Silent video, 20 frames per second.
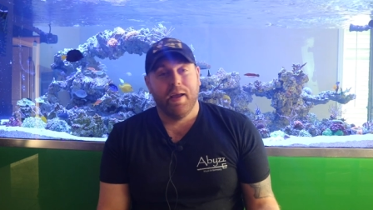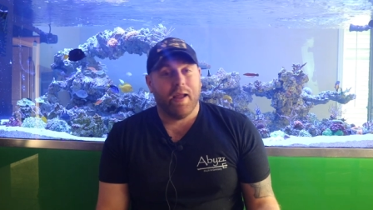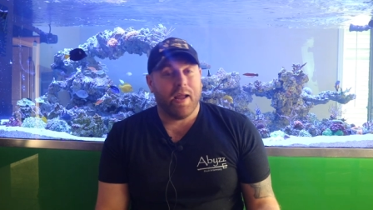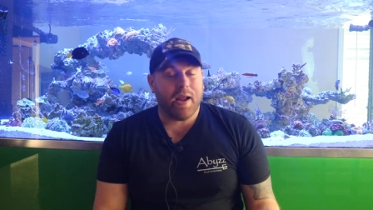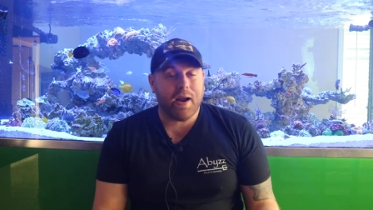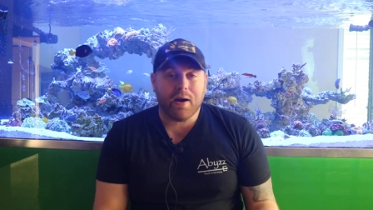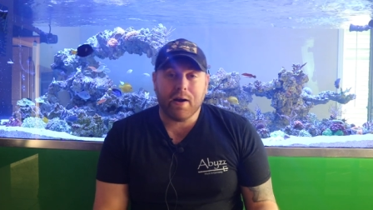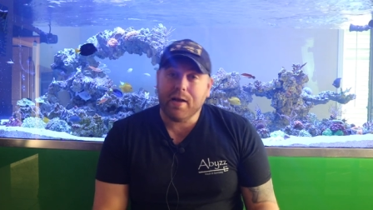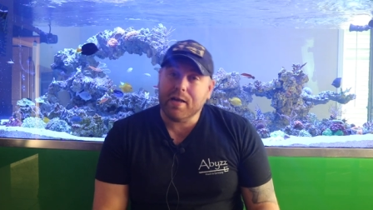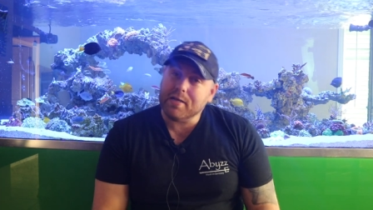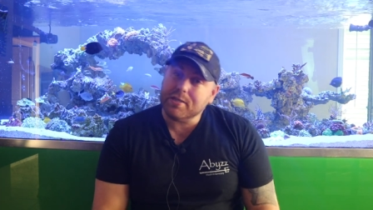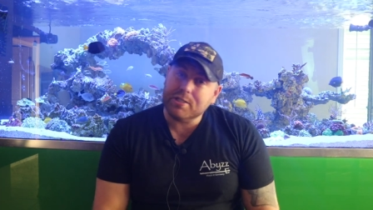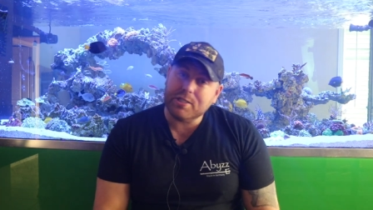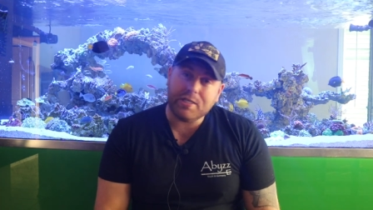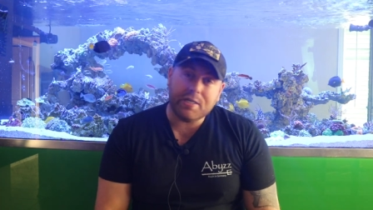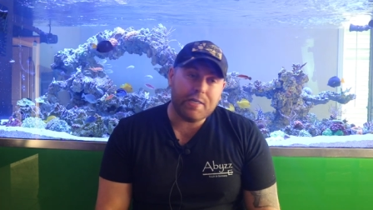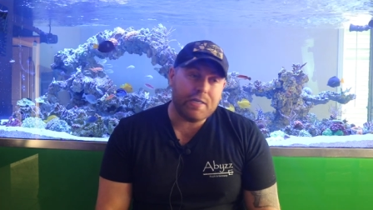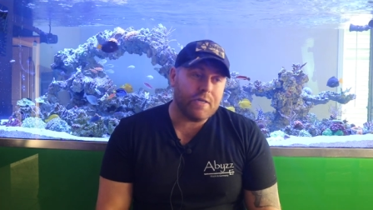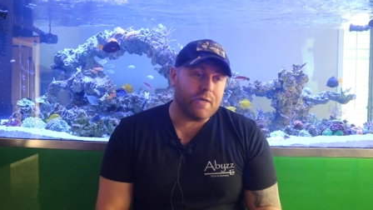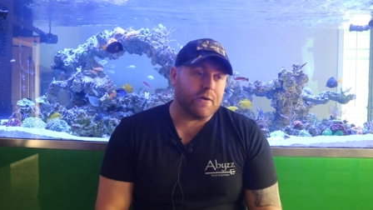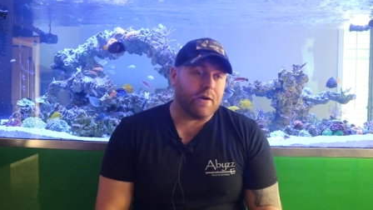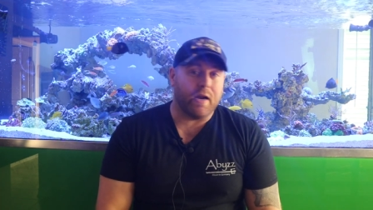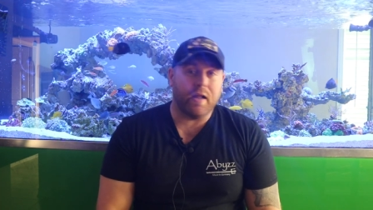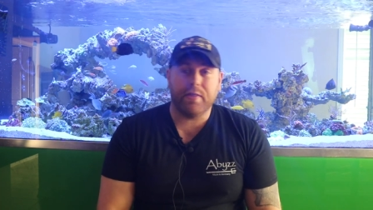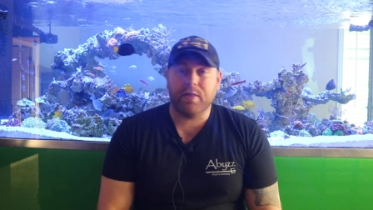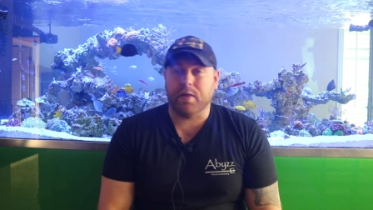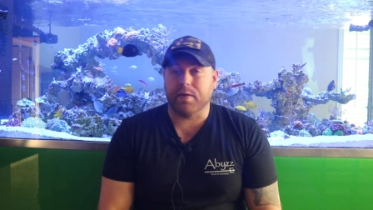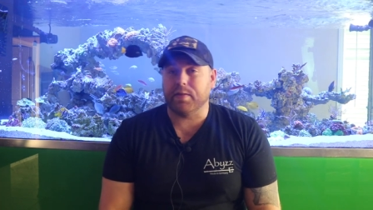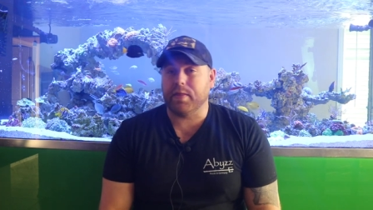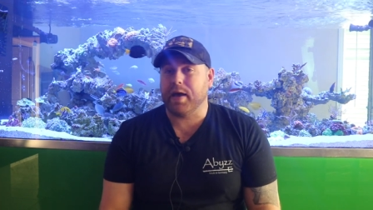hair algae or
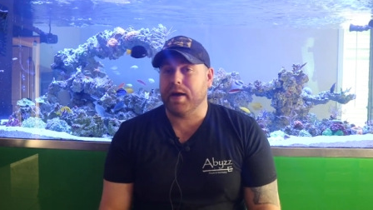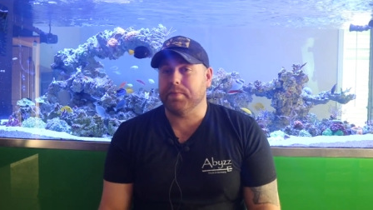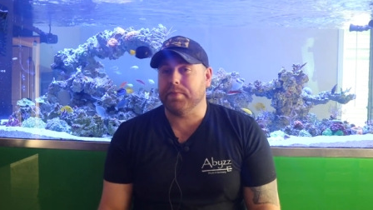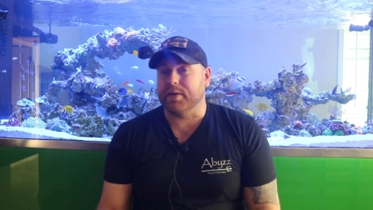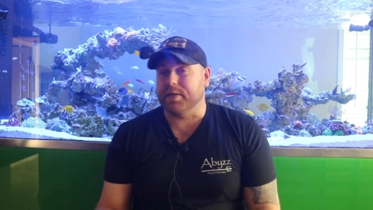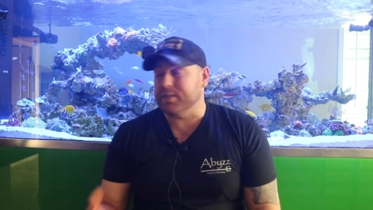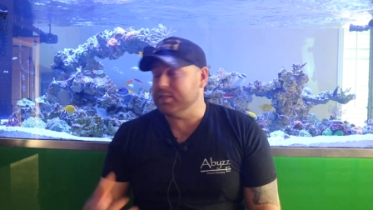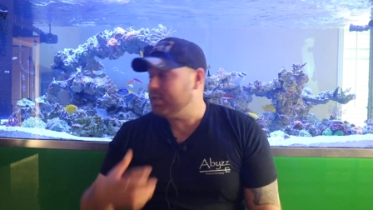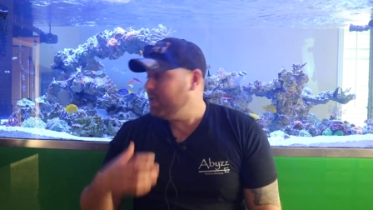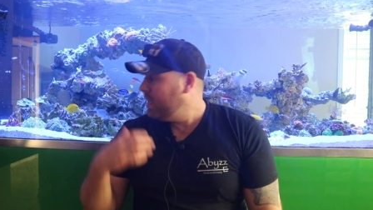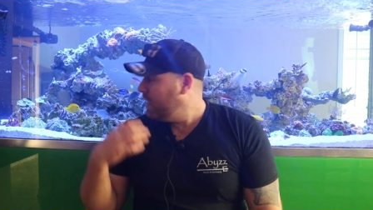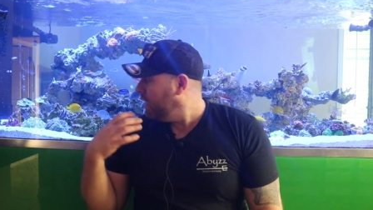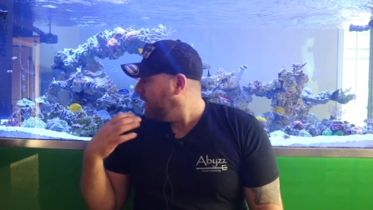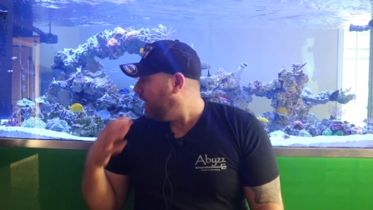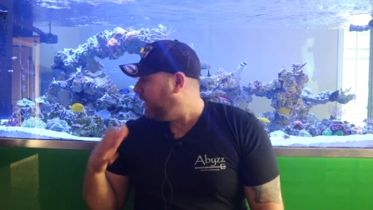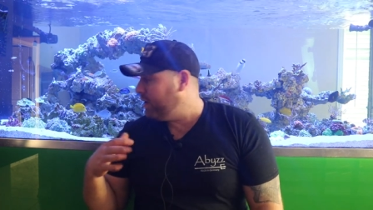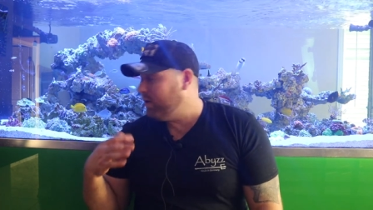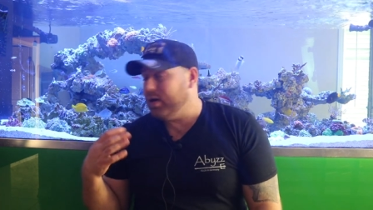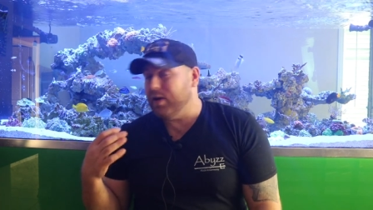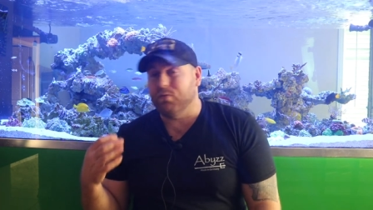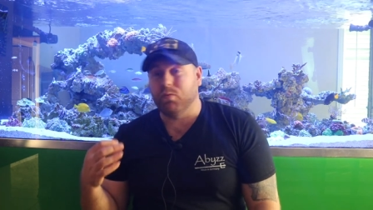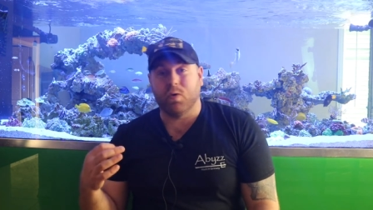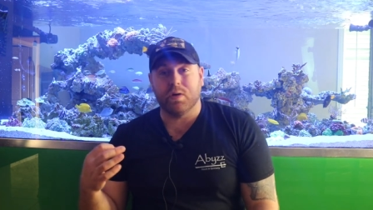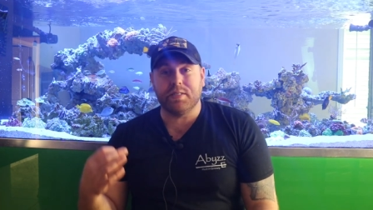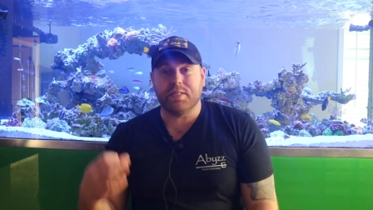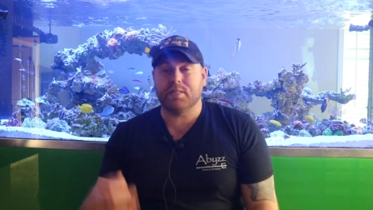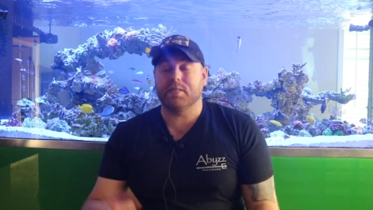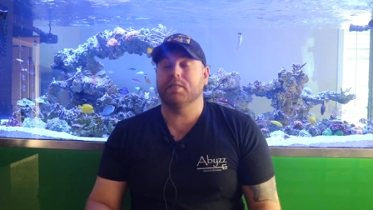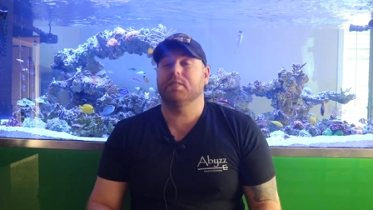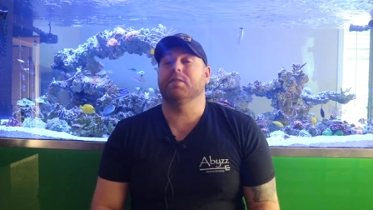anything like that, because I don't have one
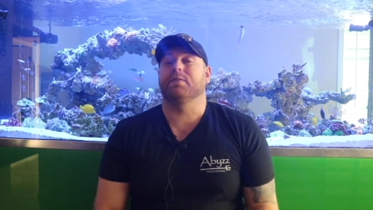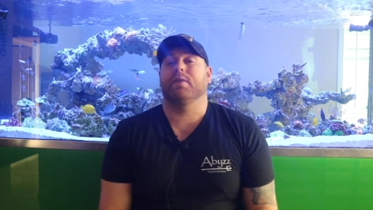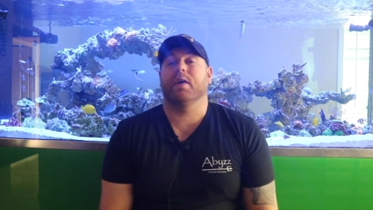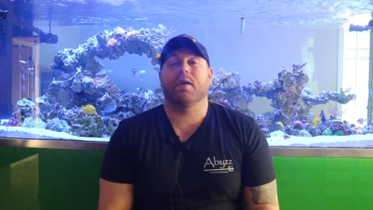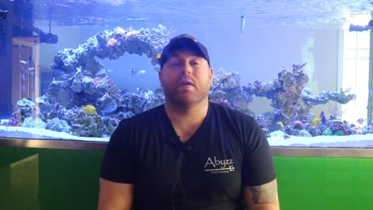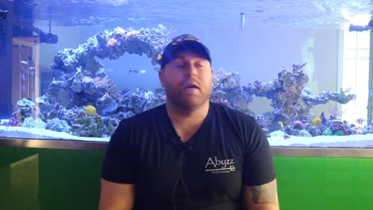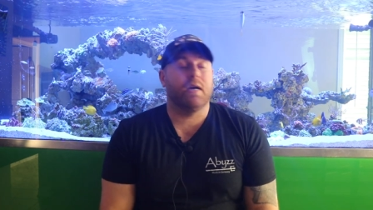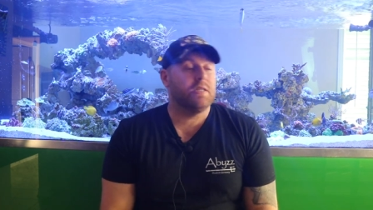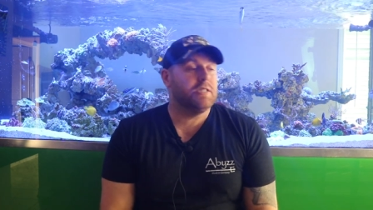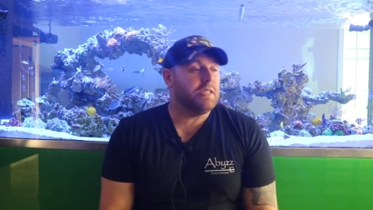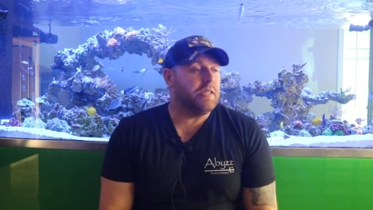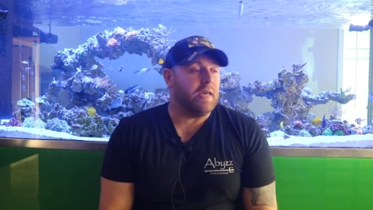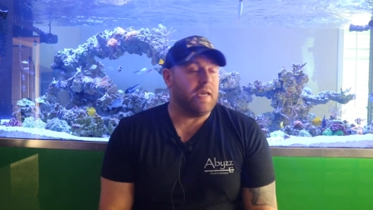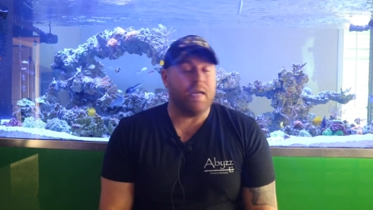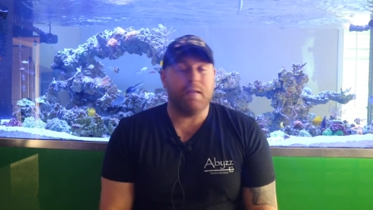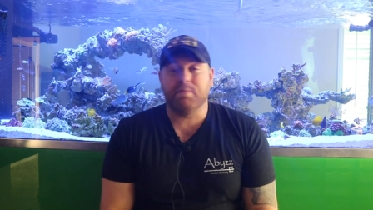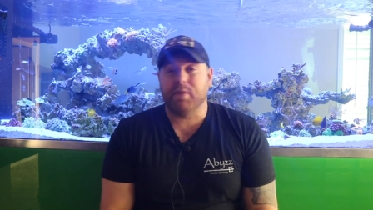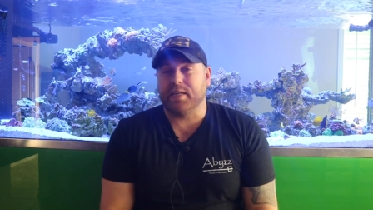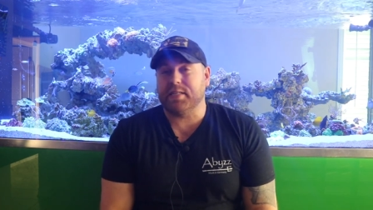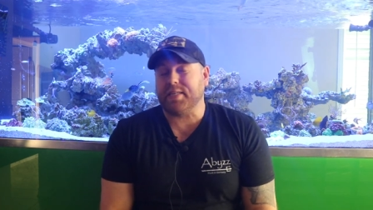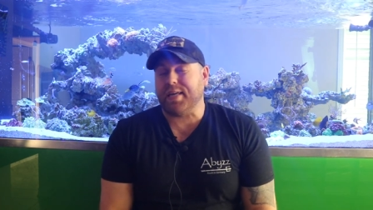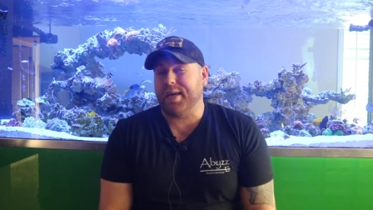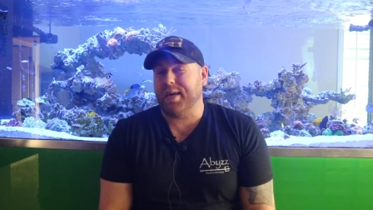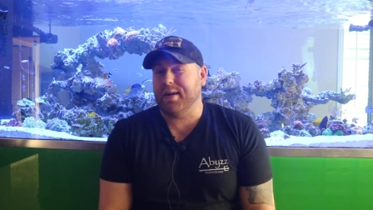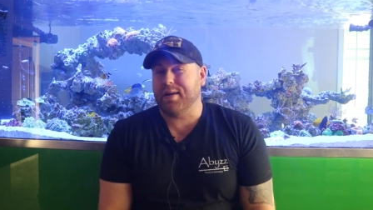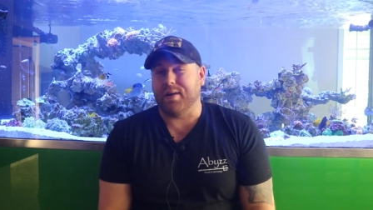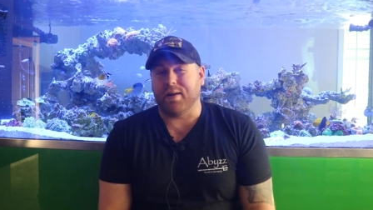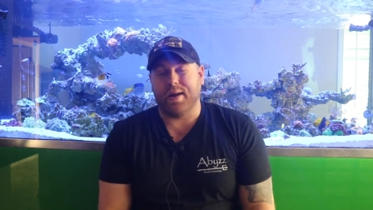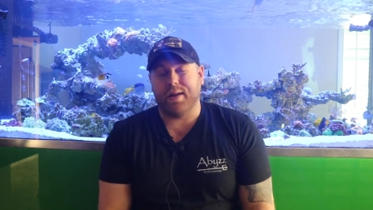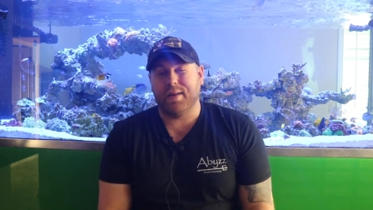stitch of hair algae in my
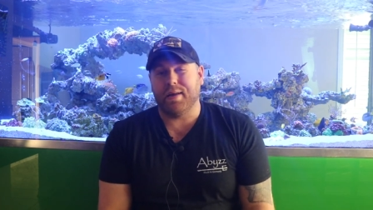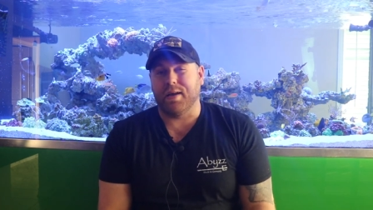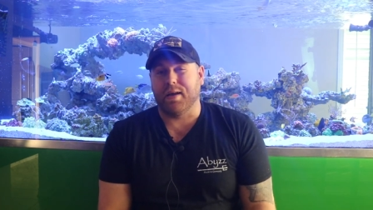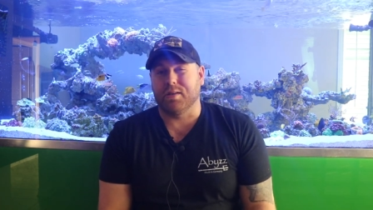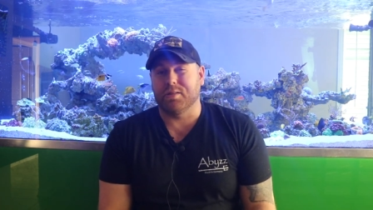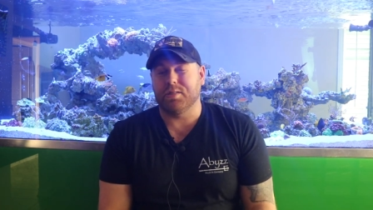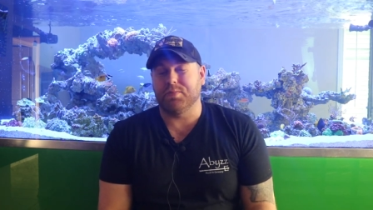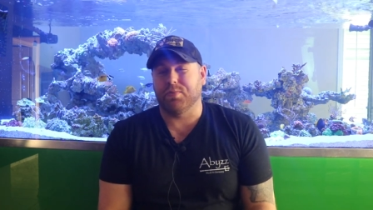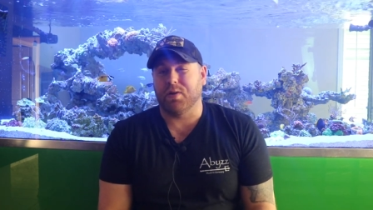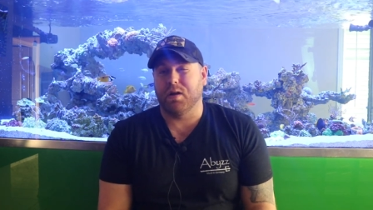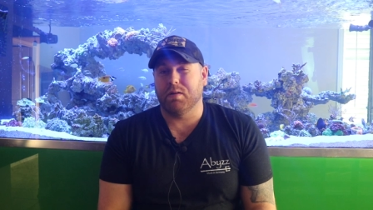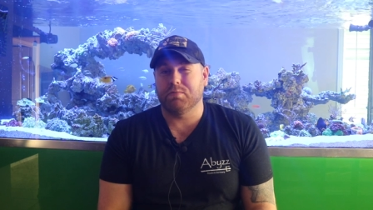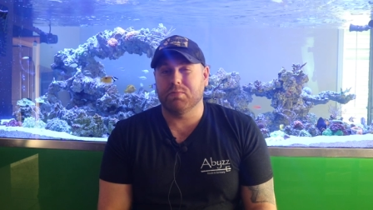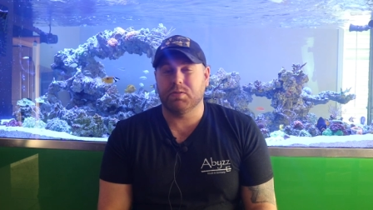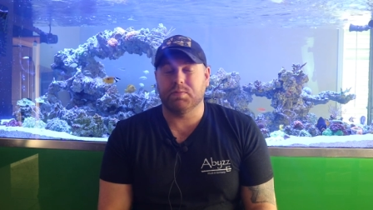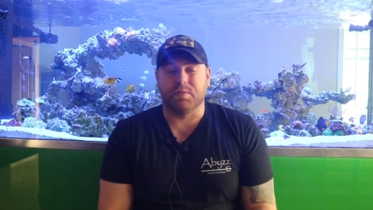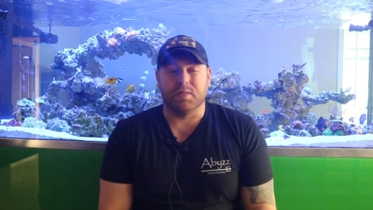tank or any algae problems.